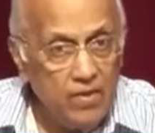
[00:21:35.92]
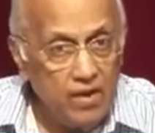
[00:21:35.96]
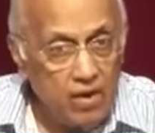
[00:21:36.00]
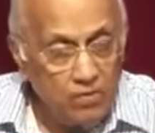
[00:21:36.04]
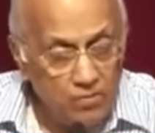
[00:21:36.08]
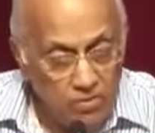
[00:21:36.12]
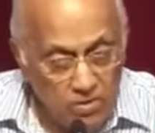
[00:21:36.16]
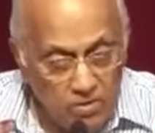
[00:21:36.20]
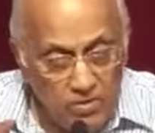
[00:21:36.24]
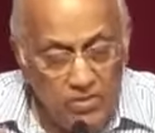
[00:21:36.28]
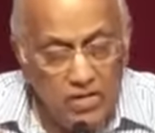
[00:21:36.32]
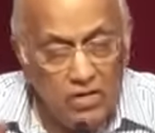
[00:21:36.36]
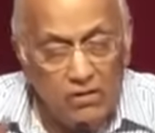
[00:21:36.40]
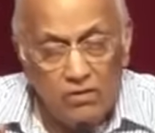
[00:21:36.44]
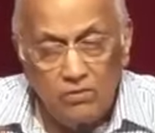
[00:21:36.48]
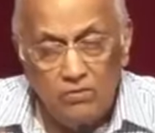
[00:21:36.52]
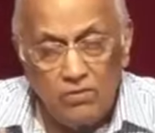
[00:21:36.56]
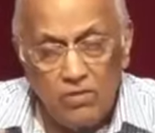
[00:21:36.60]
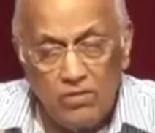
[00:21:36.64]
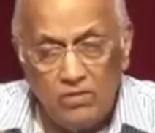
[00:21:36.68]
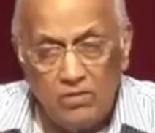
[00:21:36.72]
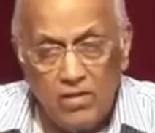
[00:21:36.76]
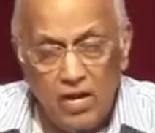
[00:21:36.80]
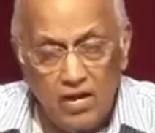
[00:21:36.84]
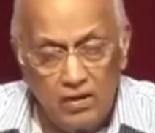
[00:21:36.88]
I want to tell you
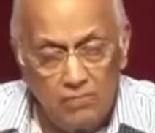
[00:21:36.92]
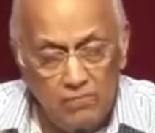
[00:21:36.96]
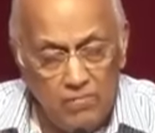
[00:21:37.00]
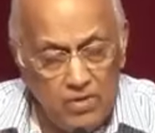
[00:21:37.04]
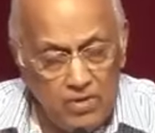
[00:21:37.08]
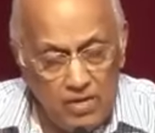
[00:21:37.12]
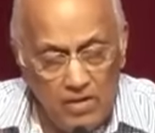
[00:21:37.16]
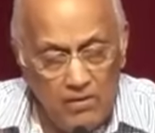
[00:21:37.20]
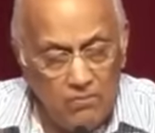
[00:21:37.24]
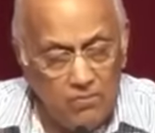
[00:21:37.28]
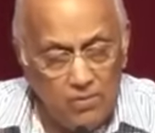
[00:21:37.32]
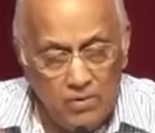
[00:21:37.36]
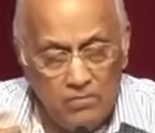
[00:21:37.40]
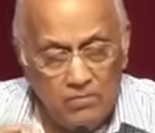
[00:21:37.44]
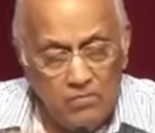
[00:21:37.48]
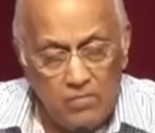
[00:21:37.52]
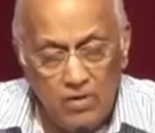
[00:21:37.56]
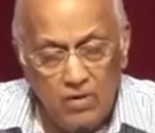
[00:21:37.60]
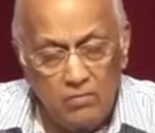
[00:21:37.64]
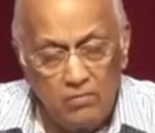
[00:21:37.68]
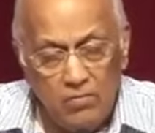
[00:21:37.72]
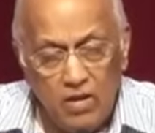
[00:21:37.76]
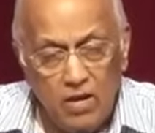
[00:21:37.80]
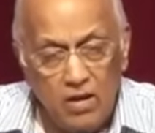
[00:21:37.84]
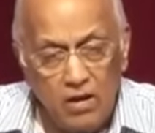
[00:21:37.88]
this. I believe
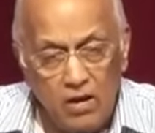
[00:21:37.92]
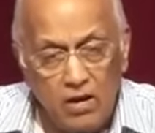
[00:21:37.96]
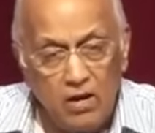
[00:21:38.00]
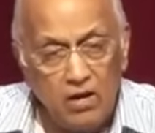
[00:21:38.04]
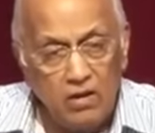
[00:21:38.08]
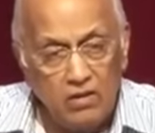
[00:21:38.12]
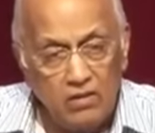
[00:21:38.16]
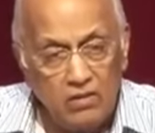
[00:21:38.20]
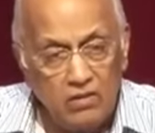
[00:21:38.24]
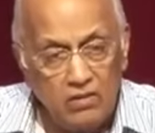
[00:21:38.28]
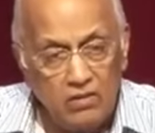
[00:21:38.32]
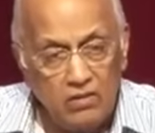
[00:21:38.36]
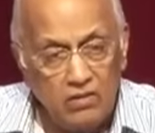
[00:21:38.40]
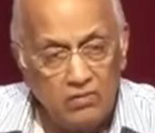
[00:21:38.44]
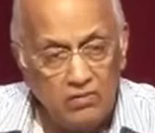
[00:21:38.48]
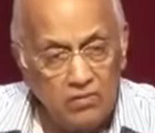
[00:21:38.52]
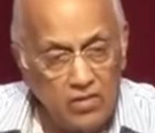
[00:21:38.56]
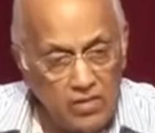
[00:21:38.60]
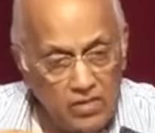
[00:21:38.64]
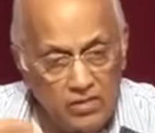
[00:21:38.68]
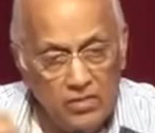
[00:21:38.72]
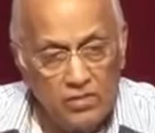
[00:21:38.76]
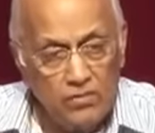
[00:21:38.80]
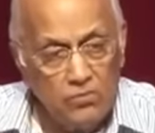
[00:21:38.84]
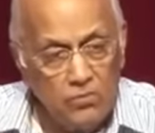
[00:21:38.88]
in my heart that the
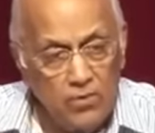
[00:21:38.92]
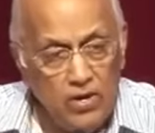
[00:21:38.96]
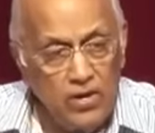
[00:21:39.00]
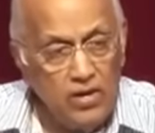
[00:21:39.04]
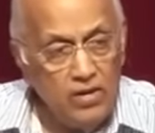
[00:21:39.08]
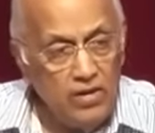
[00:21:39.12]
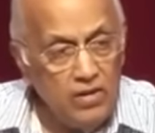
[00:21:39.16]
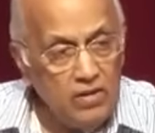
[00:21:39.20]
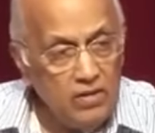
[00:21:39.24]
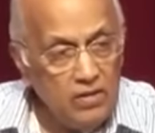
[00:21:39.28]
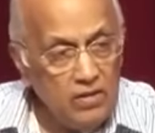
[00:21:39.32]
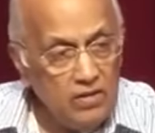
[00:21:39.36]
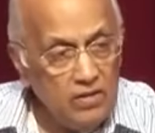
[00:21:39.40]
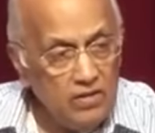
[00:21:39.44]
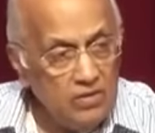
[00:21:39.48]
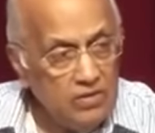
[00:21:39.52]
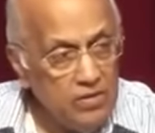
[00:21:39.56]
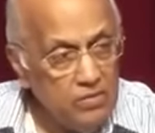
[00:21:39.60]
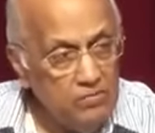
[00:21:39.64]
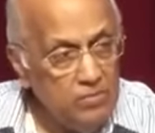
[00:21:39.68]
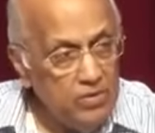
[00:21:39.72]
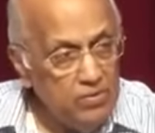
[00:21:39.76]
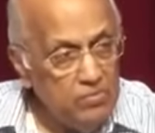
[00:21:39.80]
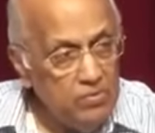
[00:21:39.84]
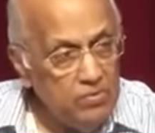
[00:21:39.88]
reason why
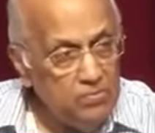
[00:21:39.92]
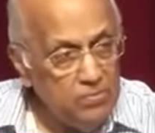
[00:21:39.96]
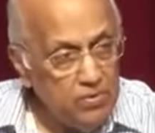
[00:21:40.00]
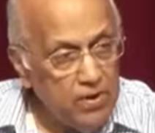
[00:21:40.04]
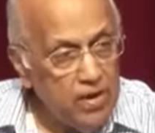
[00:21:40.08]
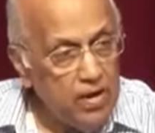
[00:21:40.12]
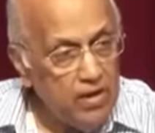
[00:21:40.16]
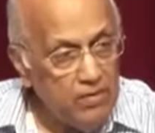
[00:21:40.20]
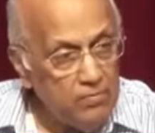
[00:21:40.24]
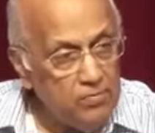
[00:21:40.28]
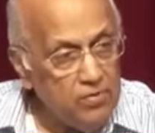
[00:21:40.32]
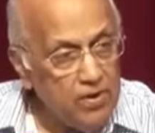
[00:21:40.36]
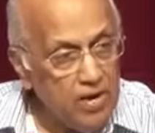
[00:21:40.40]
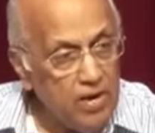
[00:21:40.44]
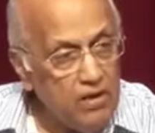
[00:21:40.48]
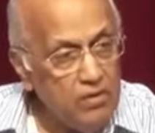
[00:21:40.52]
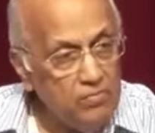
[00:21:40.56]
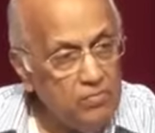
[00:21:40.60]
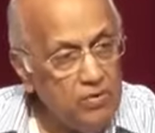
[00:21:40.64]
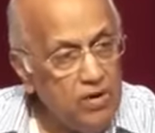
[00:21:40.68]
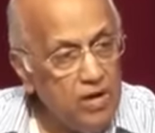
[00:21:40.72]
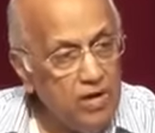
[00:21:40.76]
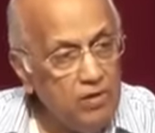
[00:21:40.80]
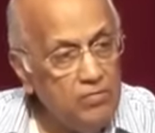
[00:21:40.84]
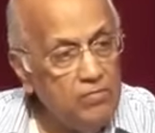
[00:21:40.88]
some people pray and pray
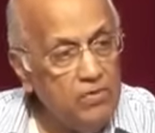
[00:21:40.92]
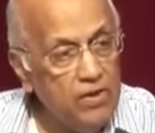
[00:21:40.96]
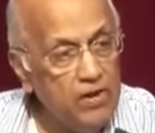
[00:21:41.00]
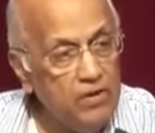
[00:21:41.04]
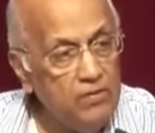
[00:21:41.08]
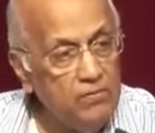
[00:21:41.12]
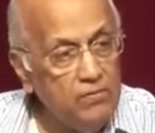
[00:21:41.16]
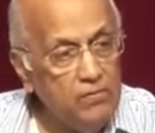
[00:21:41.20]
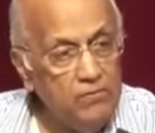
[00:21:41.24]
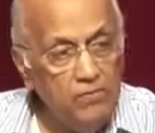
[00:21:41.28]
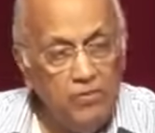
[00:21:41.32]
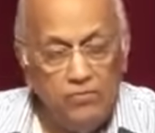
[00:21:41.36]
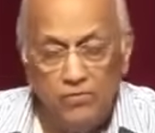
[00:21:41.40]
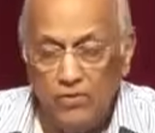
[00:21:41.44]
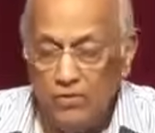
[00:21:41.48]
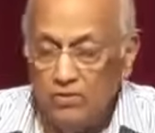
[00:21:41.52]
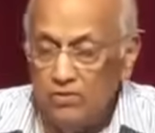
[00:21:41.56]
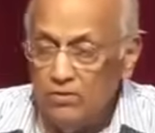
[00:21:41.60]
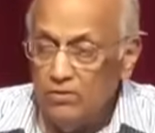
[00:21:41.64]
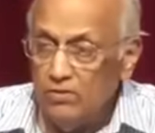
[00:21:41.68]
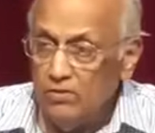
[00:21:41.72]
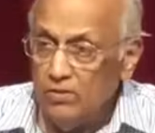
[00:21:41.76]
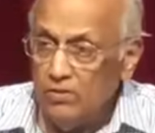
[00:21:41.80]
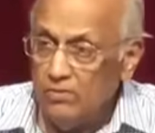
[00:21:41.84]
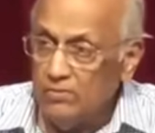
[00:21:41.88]
and pray and pray to be filled
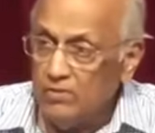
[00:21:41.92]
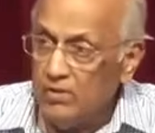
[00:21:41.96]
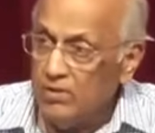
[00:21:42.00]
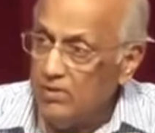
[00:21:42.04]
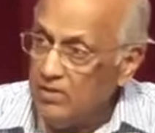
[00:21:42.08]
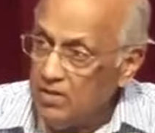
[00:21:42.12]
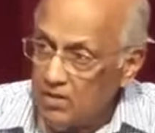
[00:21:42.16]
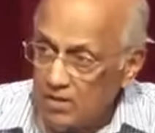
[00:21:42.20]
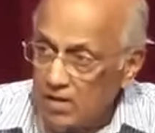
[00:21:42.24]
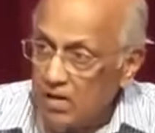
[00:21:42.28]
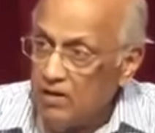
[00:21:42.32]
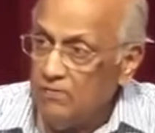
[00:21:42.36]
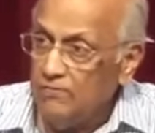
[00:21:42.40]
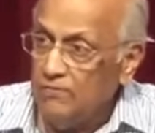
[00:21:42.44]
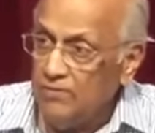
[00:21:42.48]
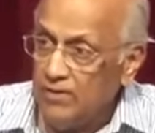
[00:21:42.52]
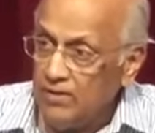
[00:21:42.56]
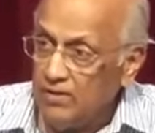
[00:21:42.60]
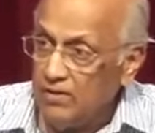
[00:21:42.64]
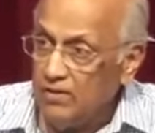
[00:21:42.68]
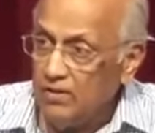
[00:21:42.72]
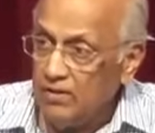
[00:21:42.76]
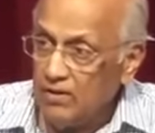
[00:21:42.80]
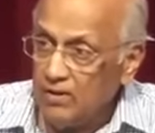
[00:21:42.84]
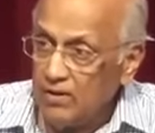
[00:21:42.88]
with the Holy Spirit and they're not
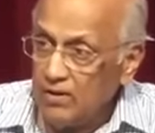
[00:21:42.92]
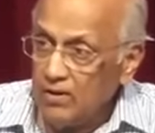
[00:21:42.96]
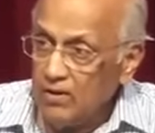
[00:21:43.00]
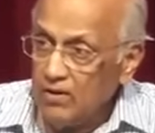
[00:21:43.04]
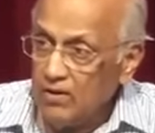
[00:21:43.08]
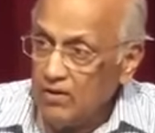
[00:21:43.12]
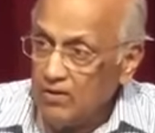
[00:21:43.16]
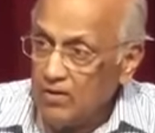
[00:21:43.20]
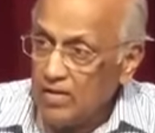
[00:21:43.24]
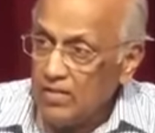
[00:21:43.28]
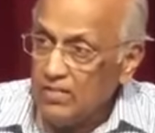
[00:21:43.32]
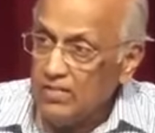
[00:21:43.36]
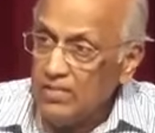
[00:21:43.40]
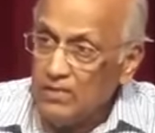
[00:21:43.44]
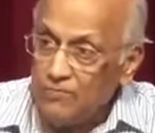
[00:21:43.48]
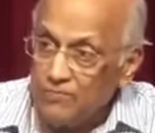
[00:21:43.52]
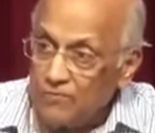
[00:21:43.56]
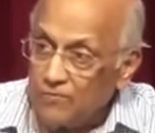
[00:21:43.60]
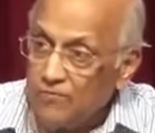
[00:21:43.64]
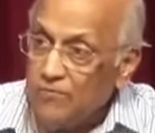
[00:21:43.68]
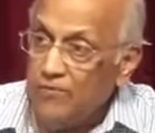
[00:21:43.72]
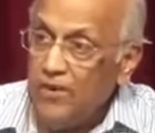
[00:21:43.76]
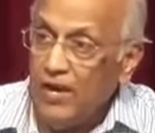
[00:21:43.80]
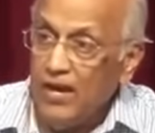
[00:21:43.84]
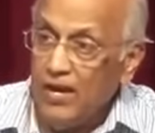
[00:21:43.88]
filled or get some
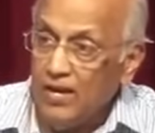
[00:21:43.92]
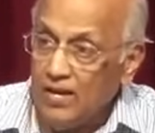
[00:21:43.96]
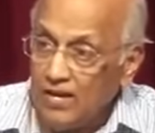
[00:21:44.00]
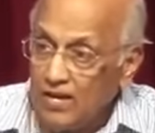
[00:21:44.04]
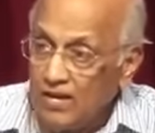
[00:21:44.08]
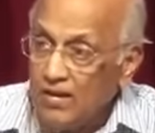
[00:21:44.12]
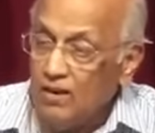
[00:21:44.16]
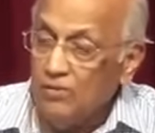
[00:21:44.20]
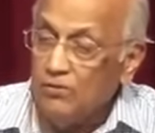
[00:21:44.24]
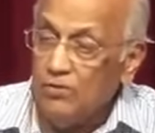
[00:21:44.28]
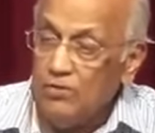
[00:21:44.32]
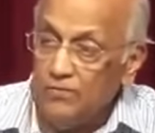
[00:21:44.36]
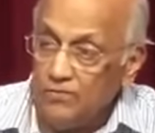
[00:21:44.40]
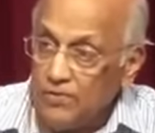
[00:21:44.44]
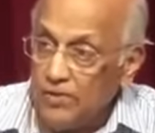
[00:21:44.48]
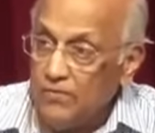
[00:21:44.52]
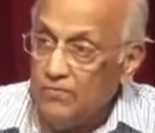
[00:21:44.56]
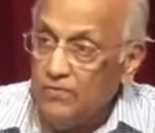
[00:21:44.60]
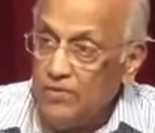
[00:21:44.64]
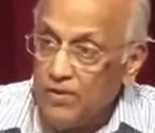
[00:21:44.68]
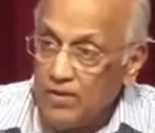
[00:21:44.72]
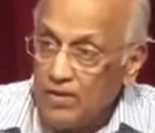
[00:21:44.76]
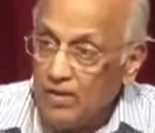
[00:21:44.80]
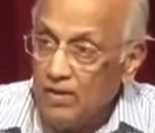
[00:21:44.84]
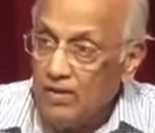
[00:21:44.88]
fake
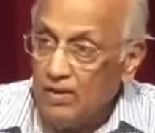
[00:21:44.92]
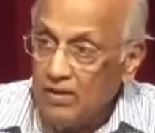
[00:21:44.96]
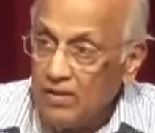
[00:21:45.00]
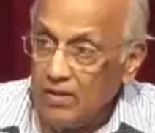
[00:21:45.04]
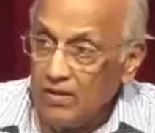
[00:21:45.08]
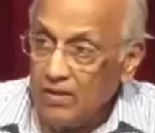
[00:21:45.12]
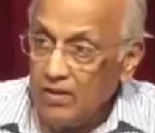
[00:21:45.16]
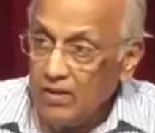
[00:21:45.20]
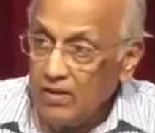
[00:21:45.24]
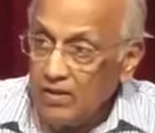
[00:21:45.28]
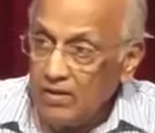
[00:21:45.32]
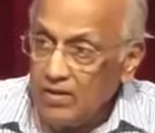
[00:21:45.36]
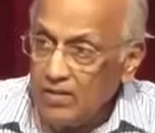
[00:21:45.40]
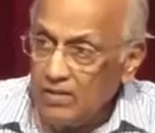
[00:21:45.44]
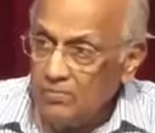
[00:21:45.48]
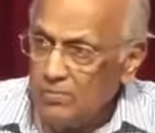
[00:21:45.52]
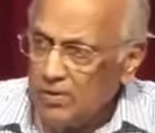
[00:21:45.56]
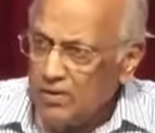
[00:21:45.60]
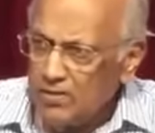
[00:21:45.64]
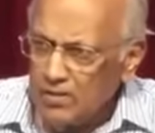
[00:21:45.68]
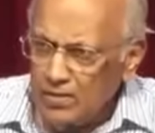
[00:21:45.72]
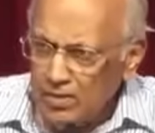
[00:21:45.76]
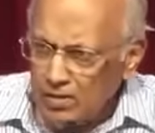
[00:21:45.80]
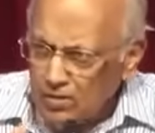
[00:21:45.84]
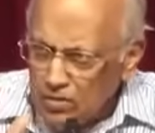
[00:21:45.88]
counterfeit filling is
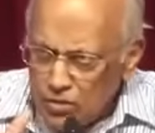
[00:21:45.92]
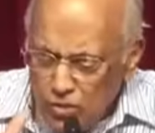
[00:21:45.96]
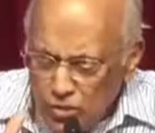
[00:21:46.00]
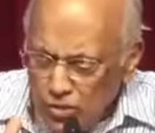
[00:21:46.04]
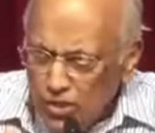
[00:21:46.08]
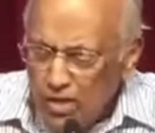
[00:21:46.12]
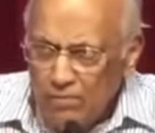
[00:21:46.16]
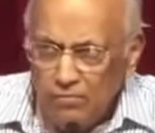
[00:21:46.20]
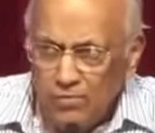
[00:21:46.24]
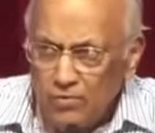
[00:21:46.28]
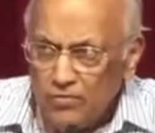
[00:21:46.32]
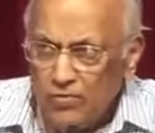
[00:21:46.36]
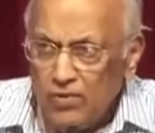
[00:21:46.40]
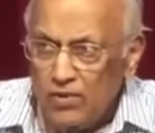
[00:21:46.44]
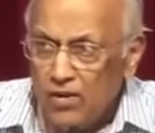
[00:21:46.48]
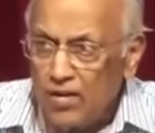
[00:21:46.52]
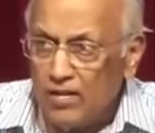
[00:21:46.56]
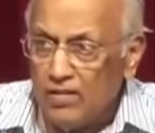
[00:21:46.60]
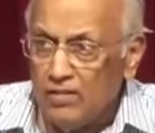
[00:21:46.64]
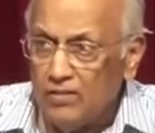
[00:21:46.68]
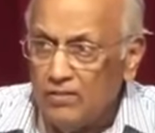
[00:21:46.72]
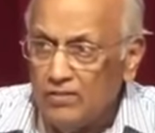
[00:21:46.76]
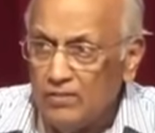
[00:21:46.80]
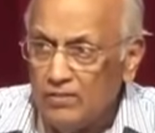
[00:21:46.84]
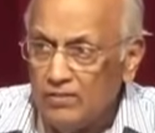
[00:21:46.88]
because they're ashamed of
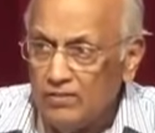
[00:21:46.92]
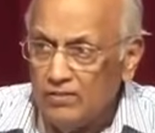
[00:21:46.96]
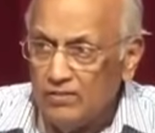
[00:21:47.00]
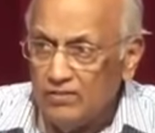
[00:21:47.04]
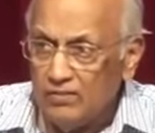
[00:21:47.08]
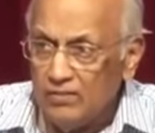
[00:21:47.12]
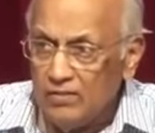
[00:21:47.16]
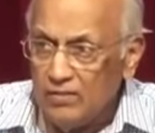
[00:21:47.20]
Christ.